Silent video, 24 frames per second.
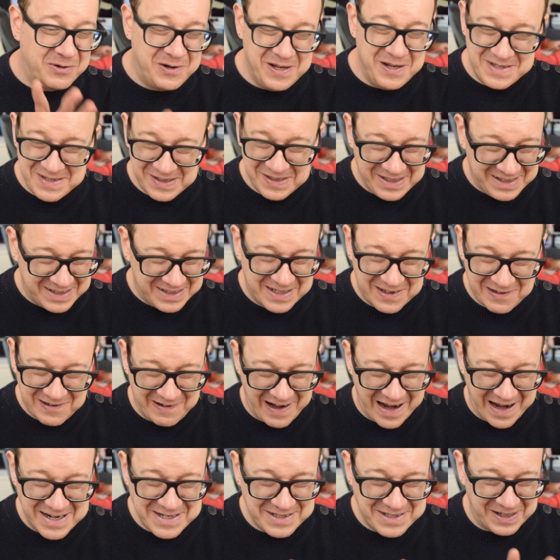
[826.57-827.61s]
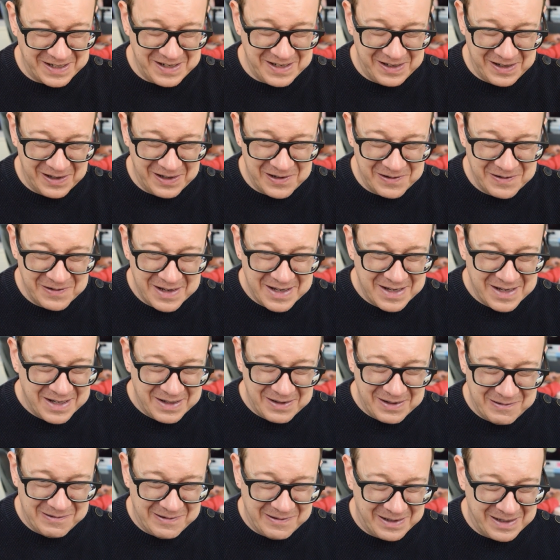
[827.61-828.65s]
reason it crashed. I don't know
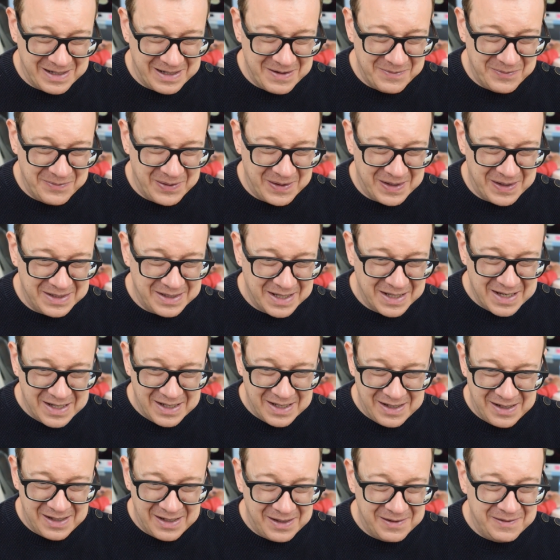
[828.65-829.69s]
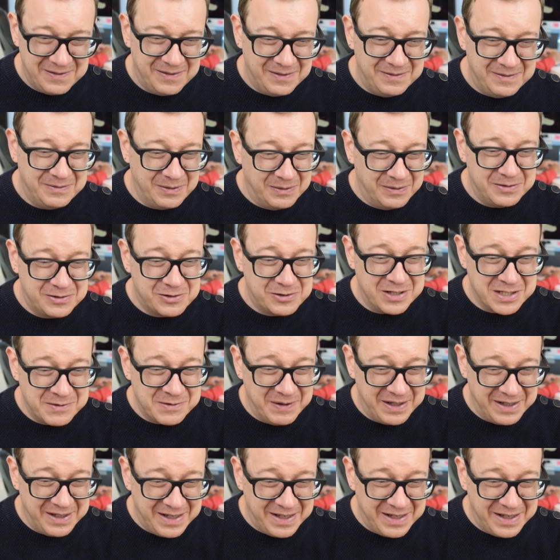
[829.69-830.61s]
why, but uh, trust me,